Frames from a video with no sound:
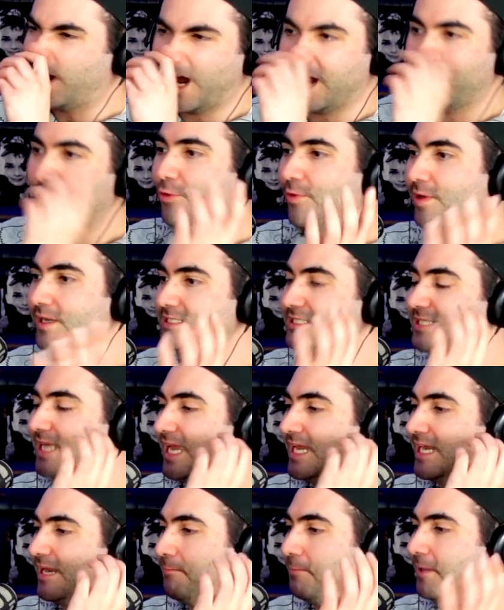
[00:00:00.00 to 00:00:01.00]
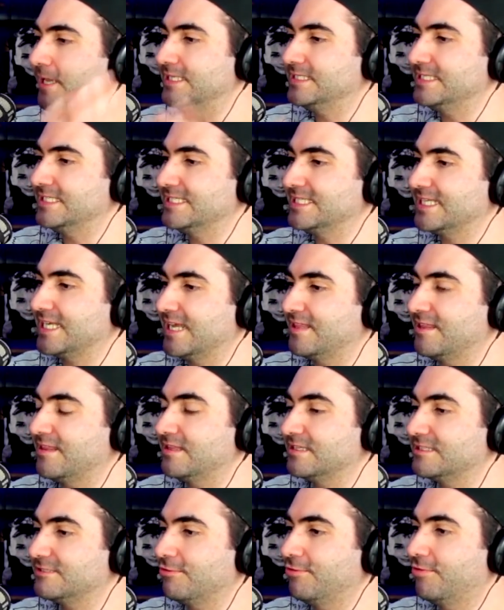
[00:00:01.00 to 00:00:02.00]
I always end up piecing together
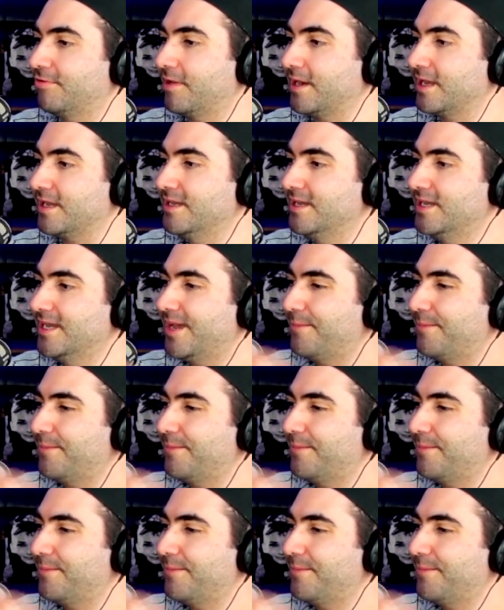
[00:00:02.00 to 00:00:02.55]
the story.